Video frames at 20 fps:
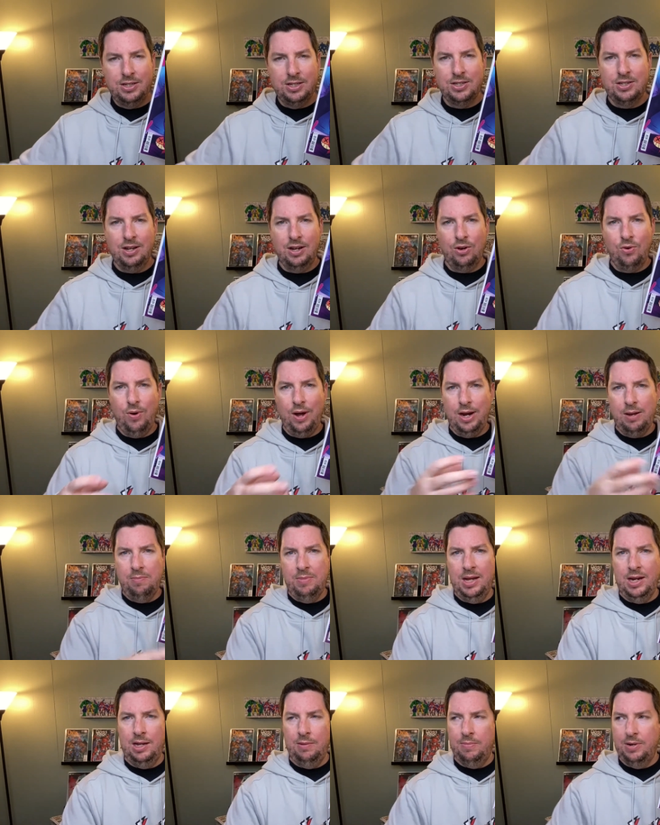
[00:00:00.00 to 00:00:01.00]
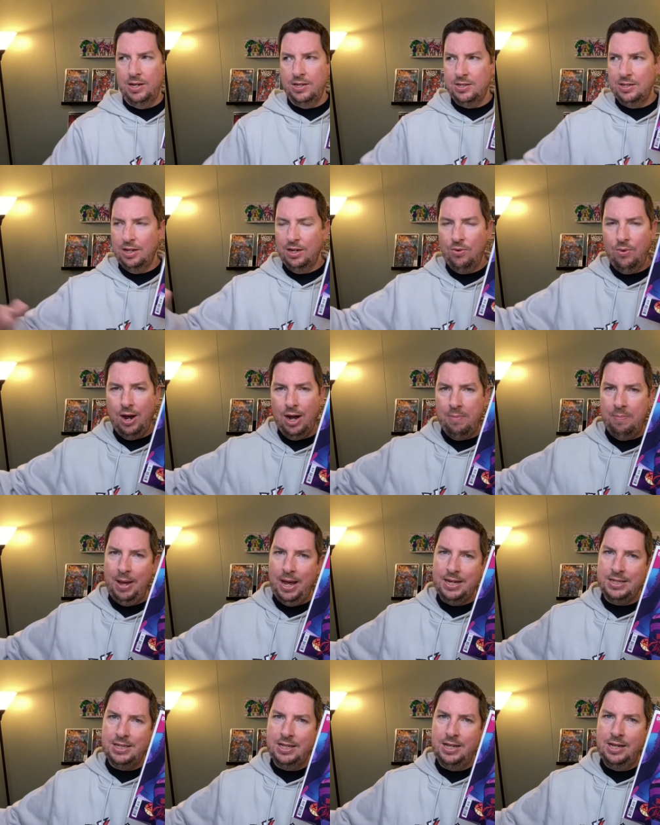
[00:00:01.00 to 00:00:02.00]
It's not quite a mini, but it's not quite a
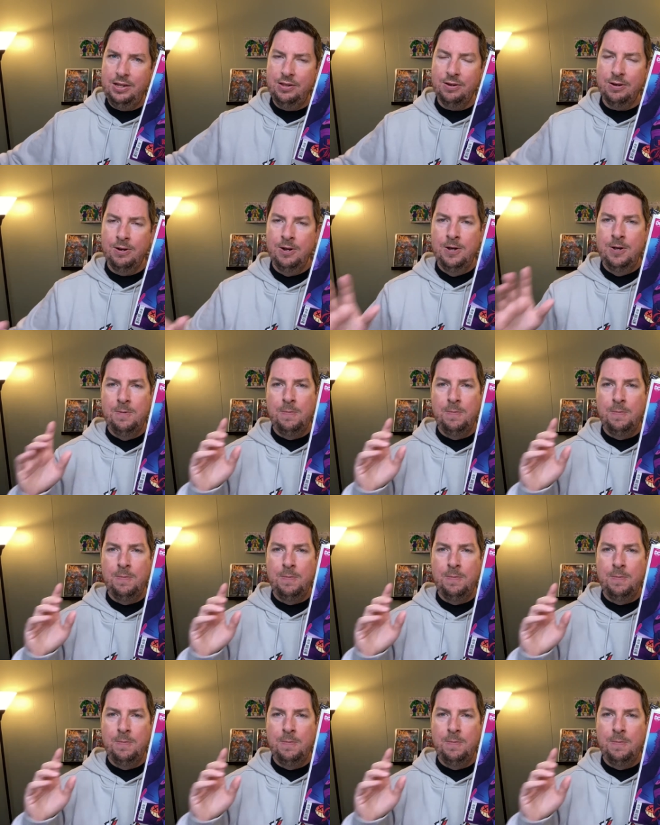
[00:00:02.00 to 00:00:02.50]
maxi either.